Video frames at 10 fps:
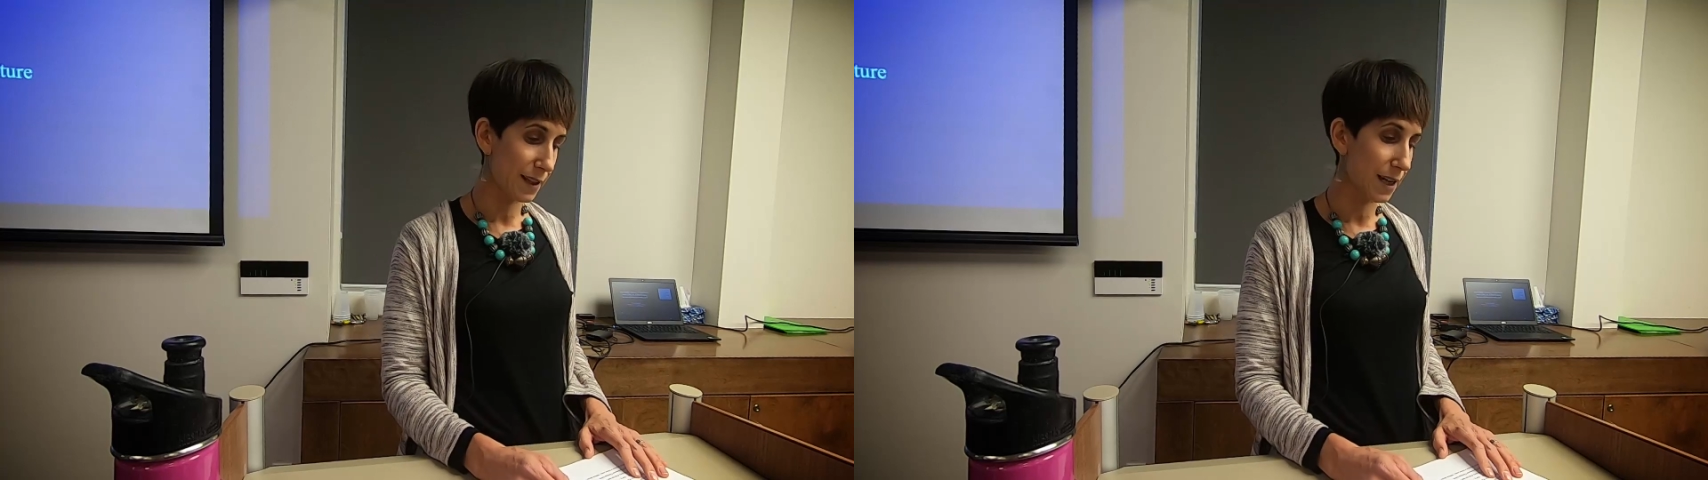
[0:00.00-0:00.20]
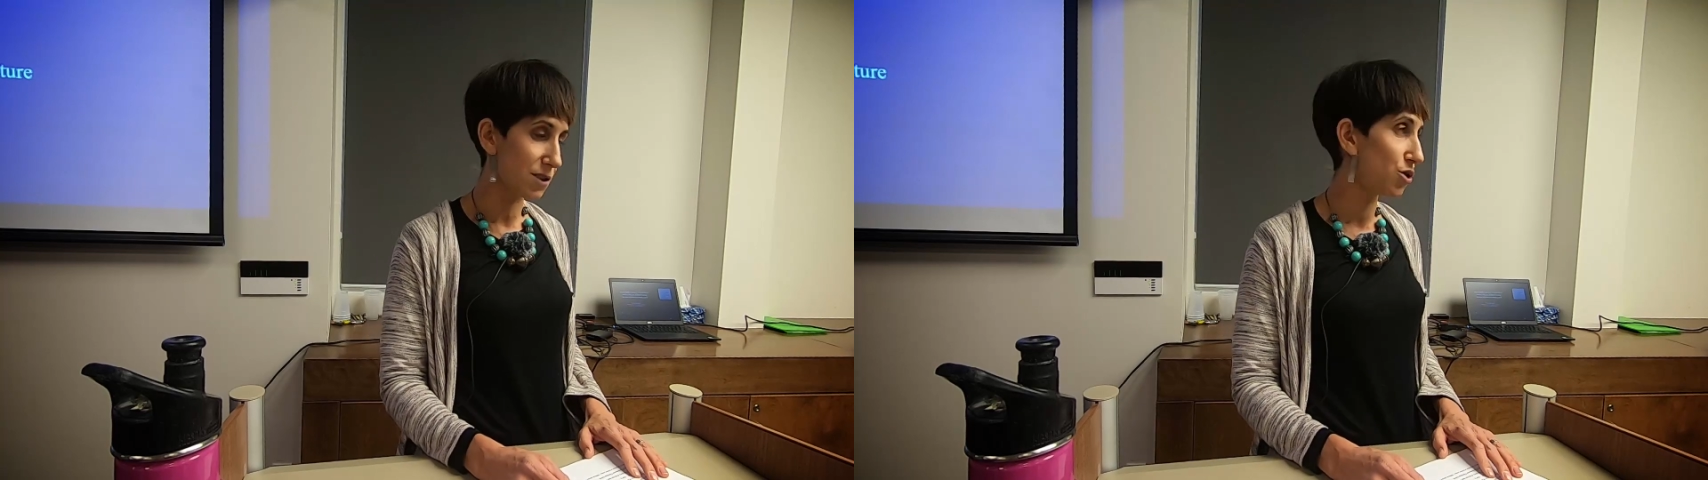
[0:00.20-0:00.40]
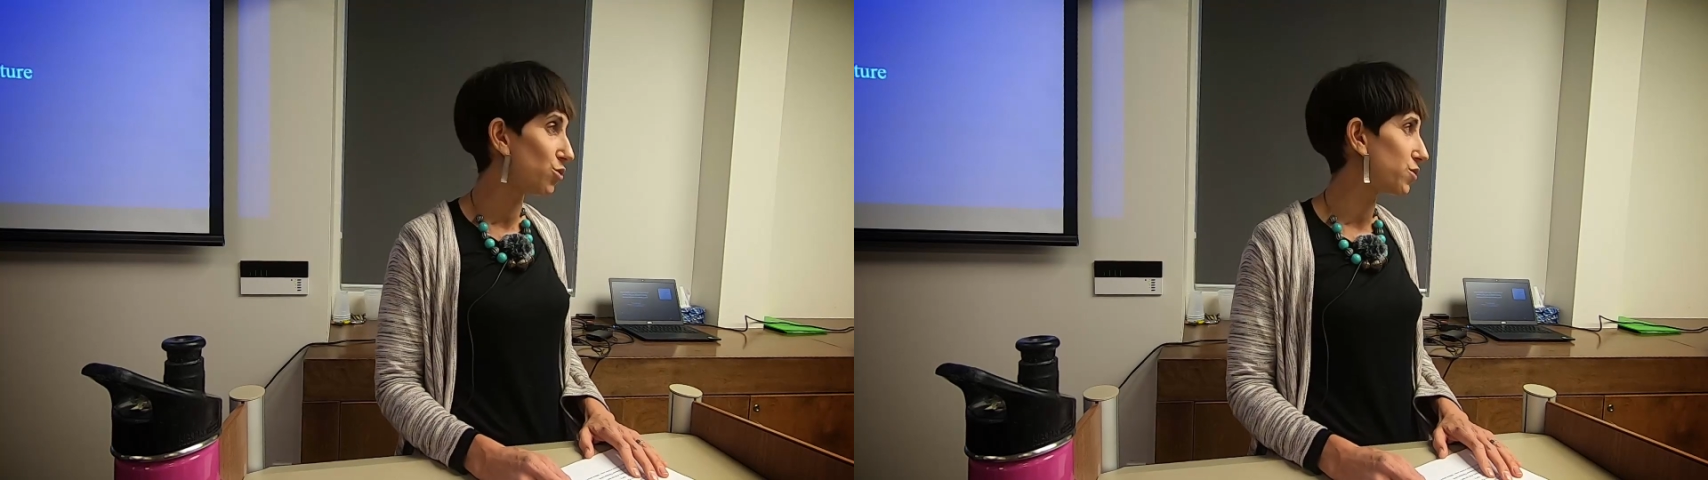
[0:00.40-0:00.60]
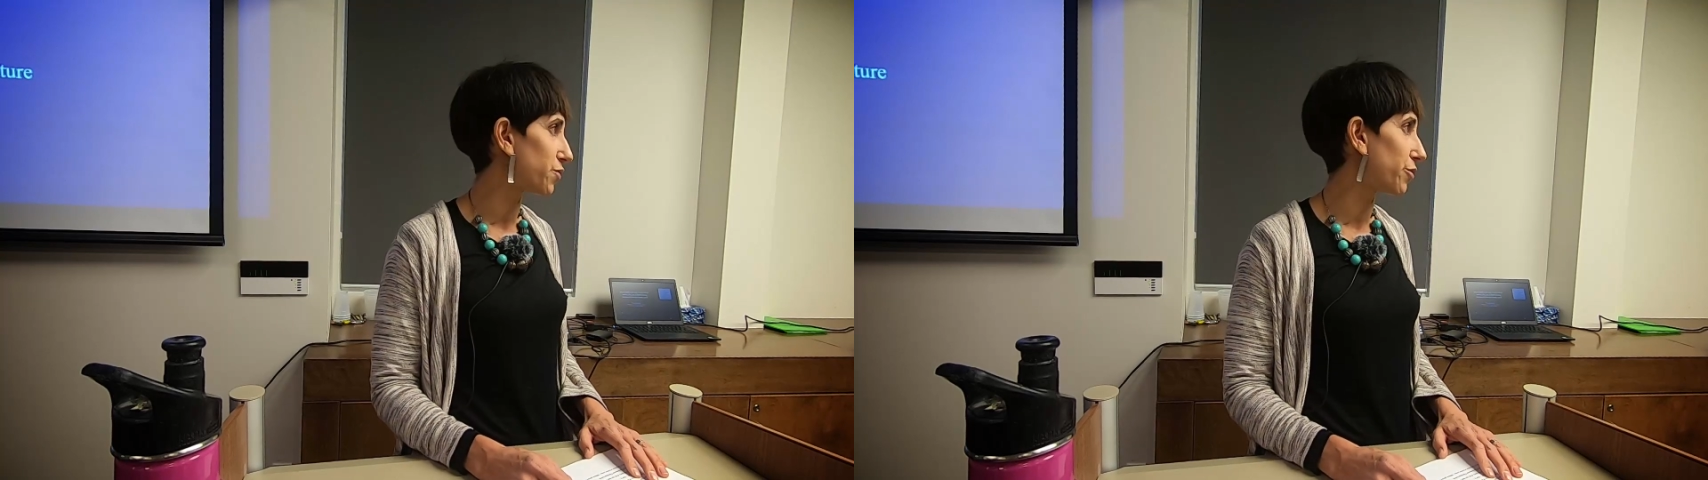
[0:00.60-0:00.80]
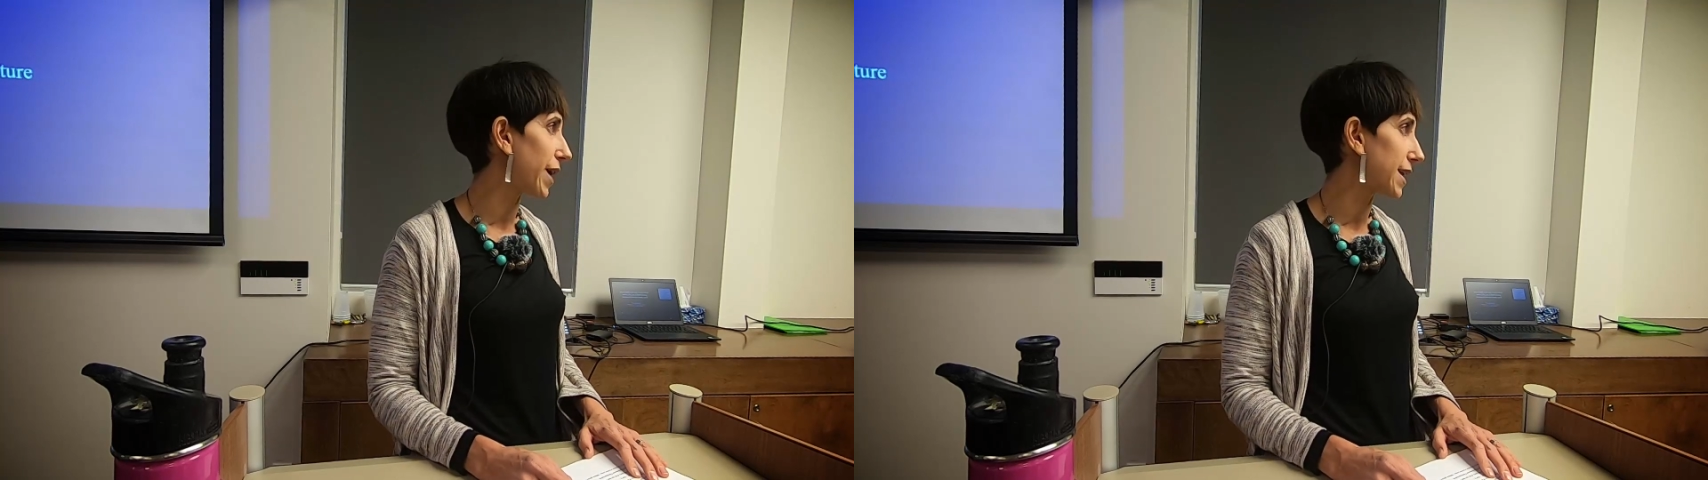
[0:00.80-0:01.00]
that
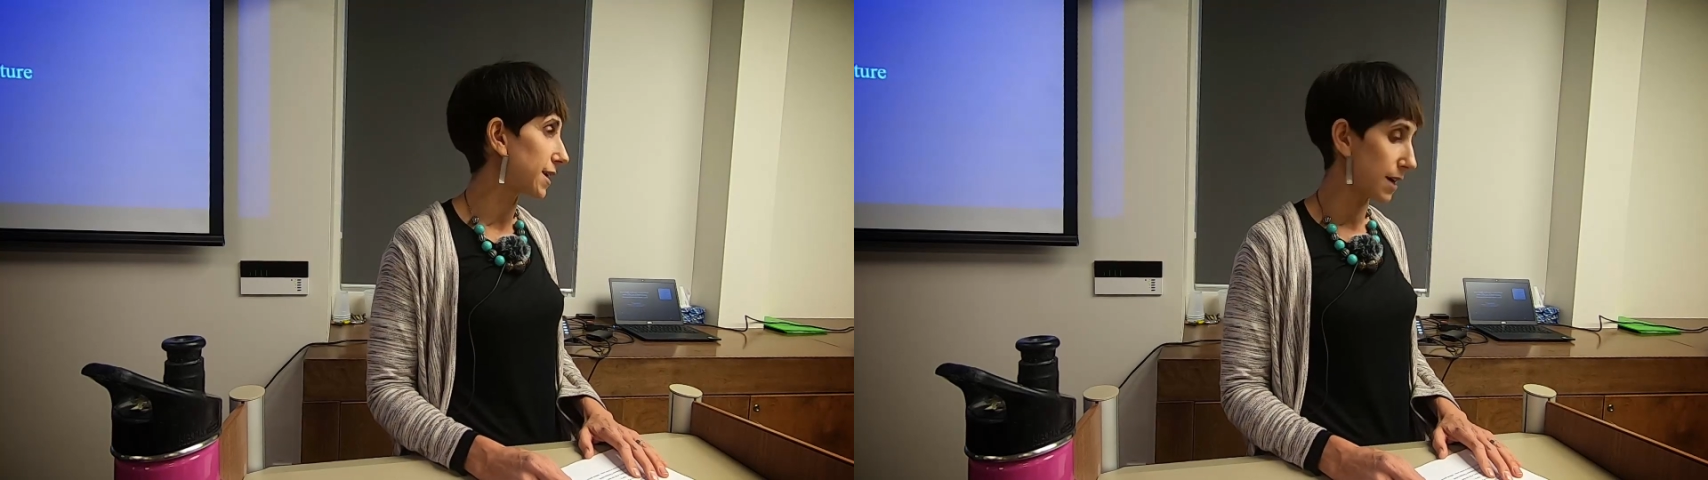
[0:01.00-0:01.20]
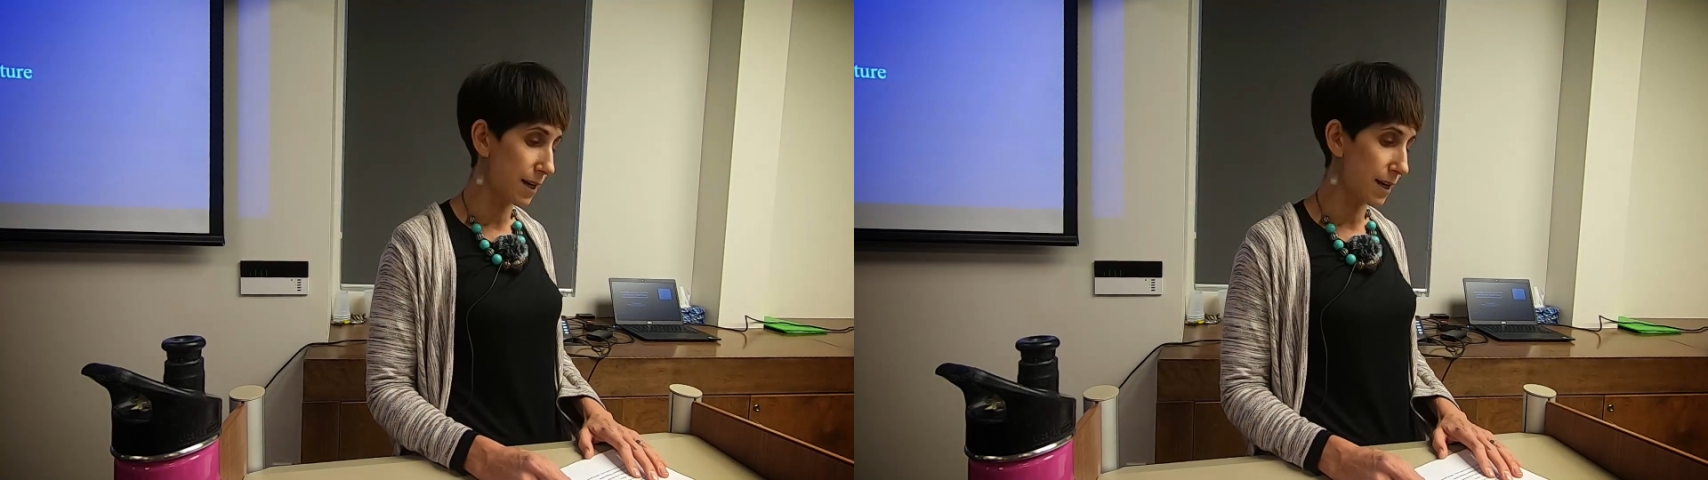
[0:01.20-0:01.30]
Jews were writing